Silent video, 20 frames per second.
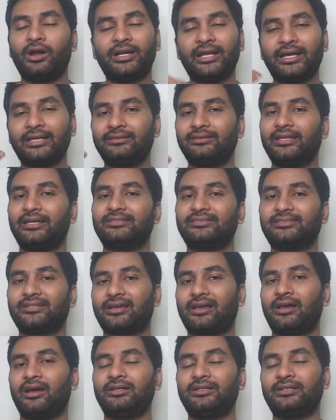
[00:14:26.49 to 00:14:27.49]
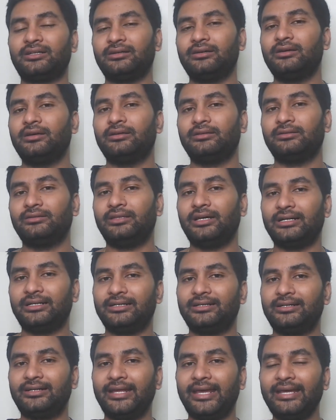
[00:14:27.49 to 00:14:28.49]
and there is a cut that
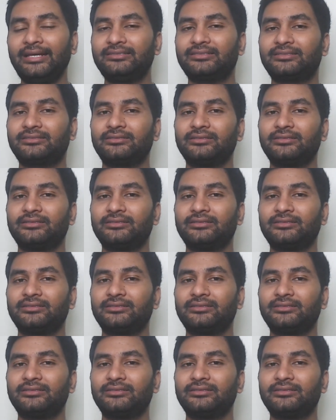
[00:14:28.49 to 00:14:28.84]
it takes